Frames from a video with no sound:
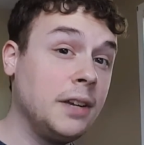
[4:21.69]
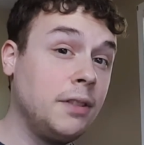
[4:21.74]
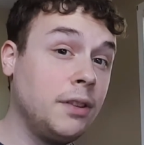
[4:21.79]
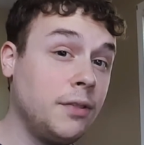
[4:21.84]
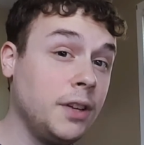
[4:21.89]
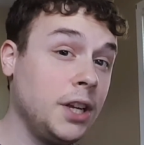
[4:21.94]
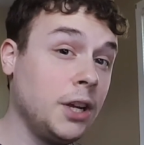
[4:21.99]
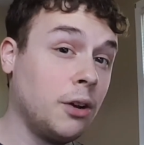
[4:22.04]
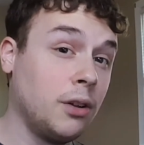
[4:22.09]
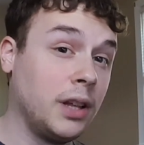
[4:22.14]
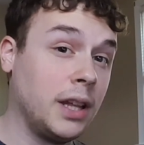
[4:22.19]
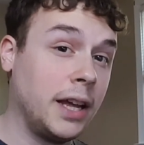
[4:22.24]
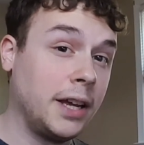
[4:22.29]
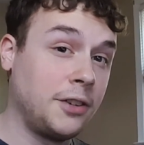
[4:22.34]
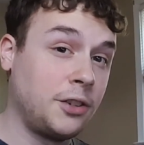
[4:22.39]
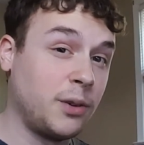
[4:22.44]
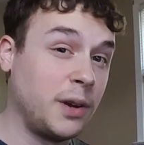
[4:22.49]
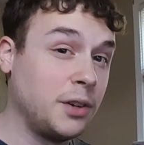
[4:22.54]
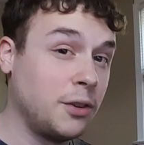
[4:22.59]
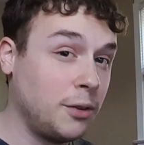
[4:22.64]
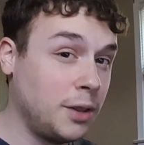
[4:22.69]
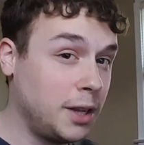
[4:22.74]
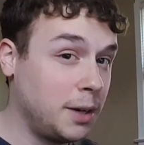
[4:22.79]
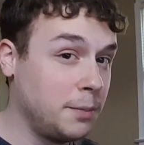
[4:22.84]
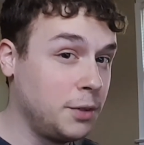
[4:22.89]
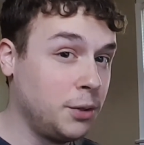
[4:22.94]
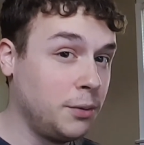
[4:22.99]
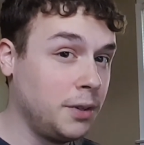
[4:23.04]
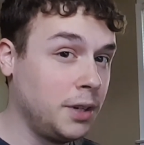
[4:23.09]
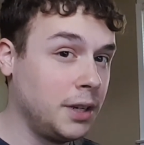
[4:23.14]
give the video a like so I know that
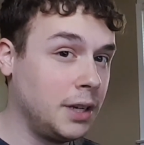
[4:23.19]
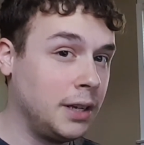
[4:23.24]
I'm doing